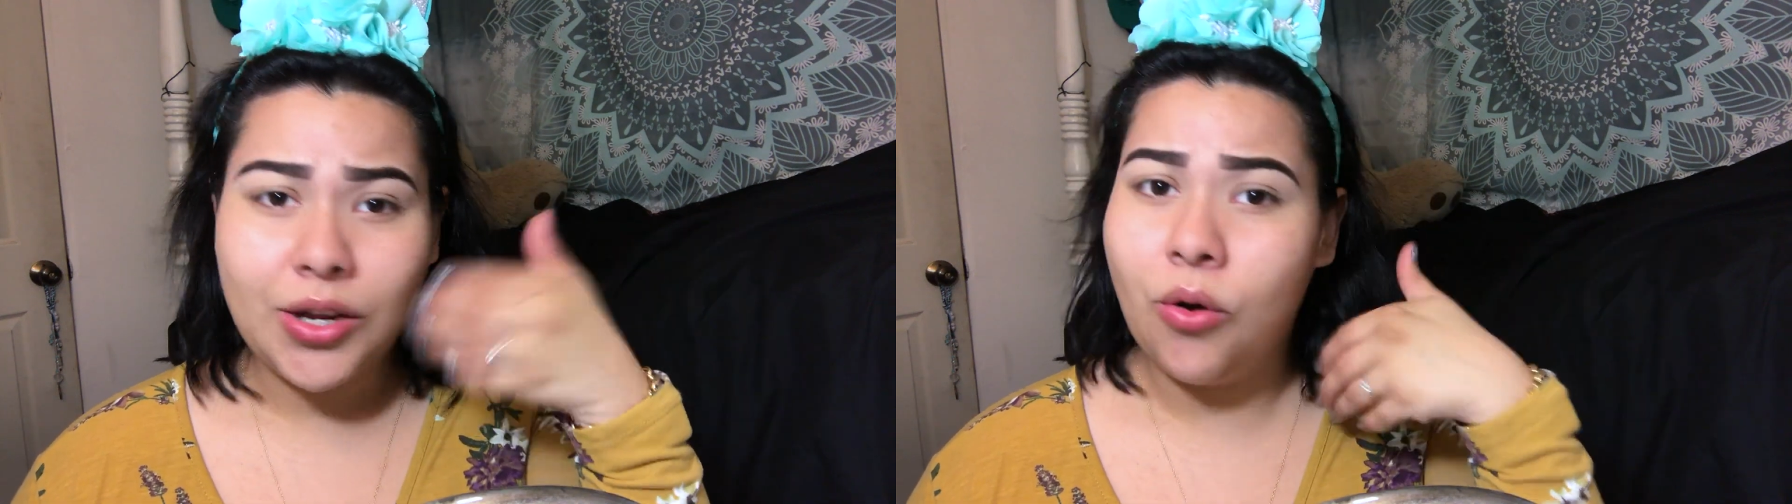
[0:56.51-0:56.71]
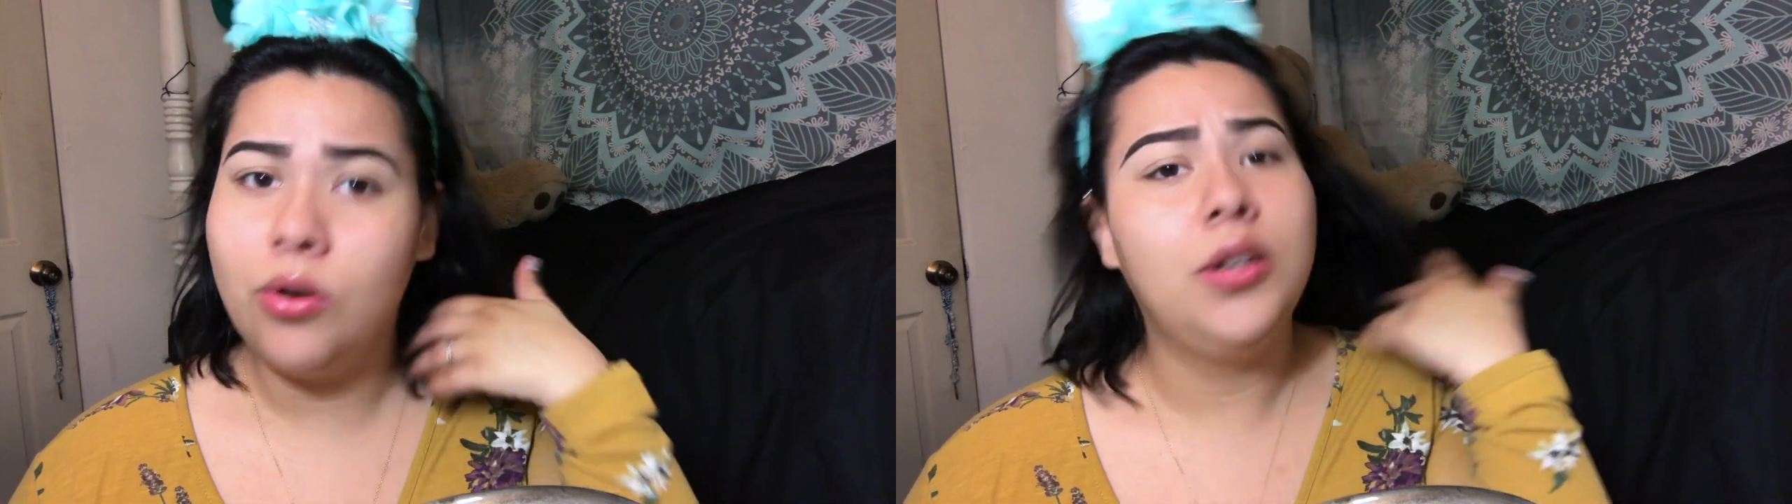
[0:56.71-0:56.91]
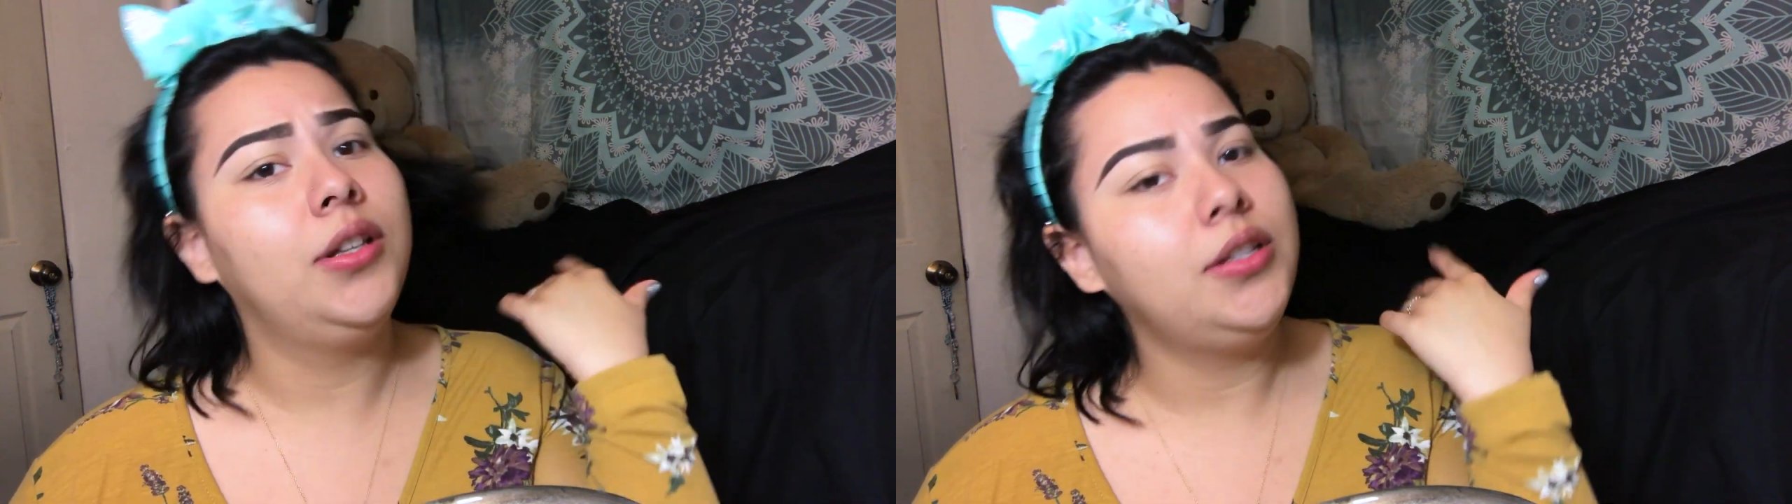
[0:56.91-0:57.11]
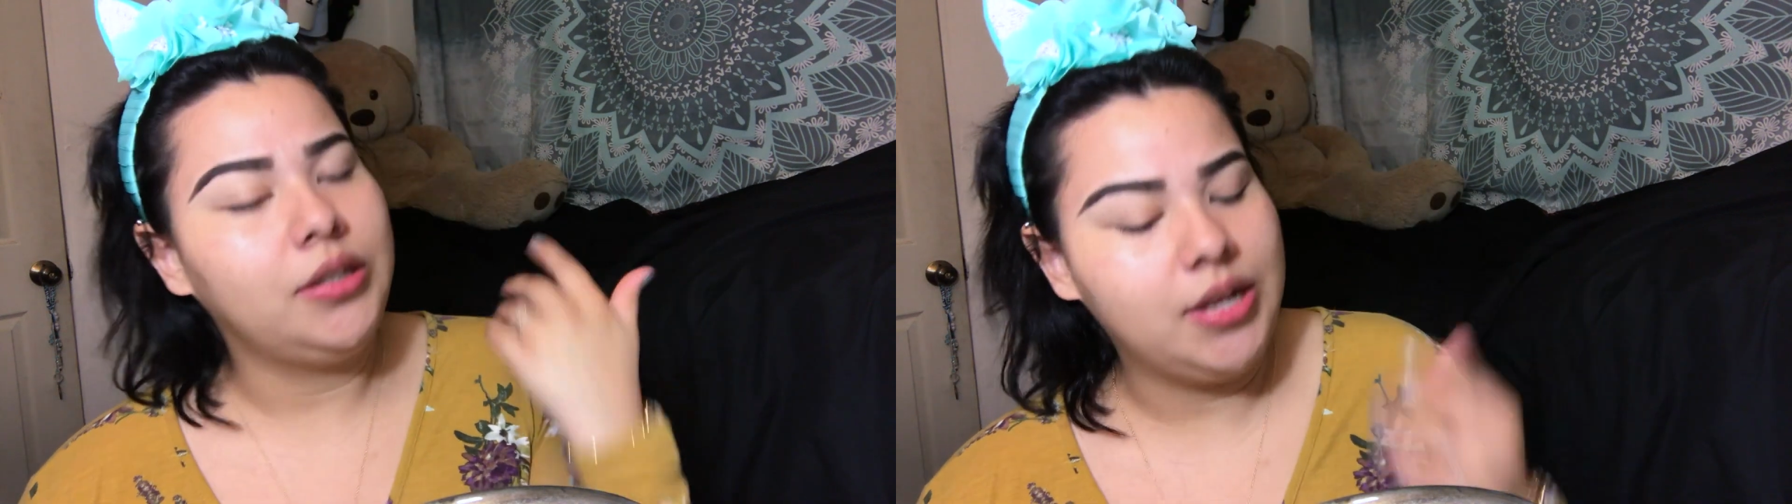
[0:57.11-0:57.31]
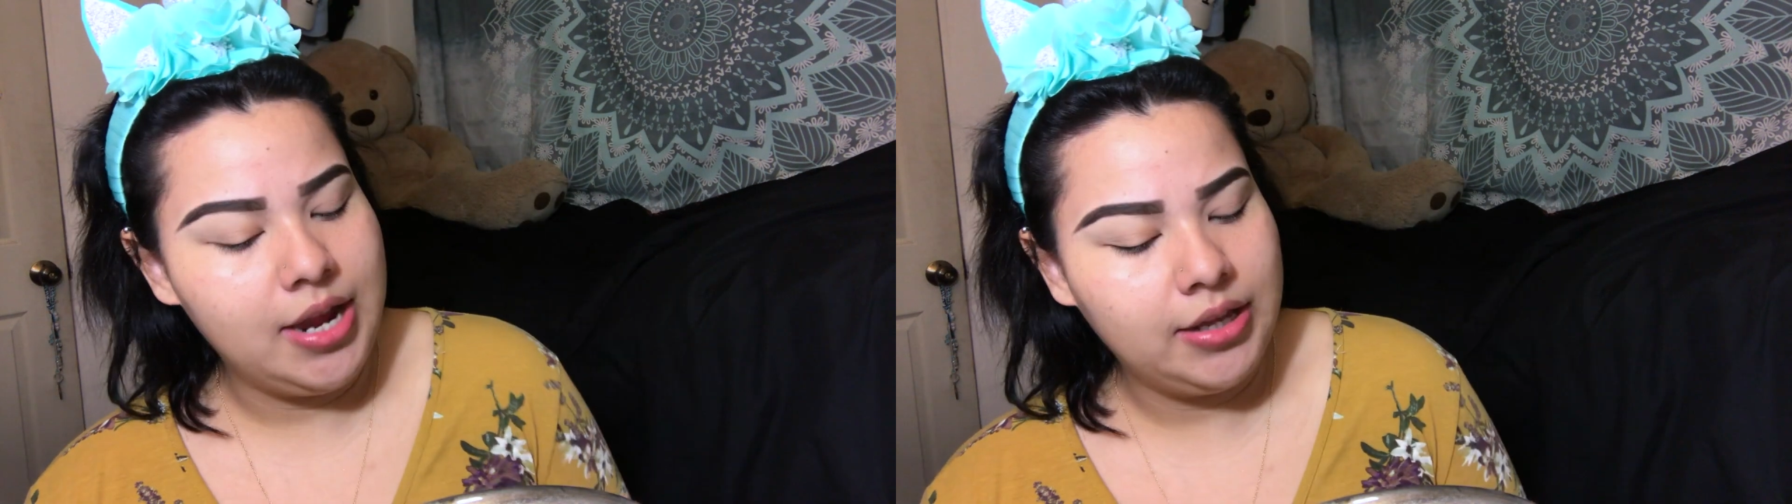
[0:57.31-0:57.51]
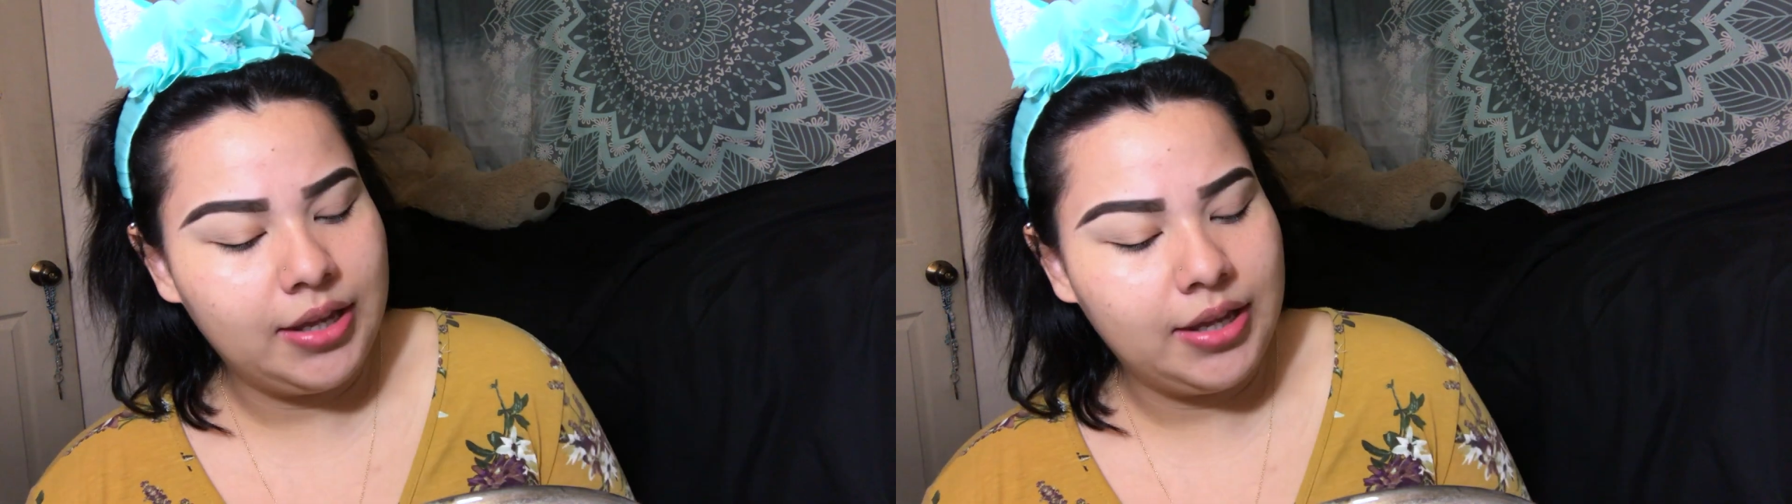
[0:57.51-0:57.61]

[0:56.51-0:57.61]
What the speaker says: say oily skin,